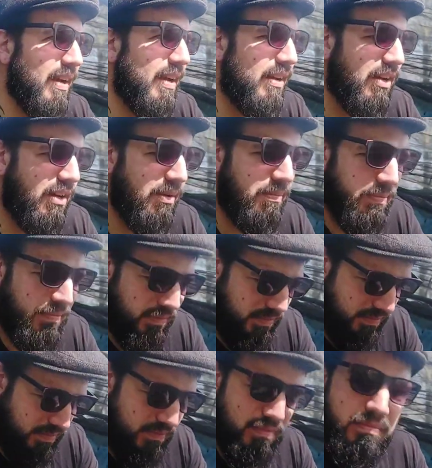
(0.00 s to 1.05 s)
and
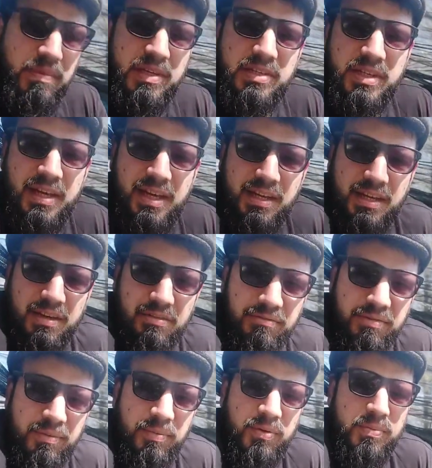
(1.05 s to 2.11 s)
means you get a
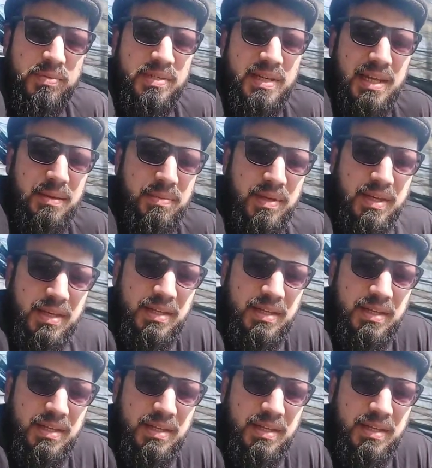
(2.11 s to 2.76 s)
comfy, warm sleep.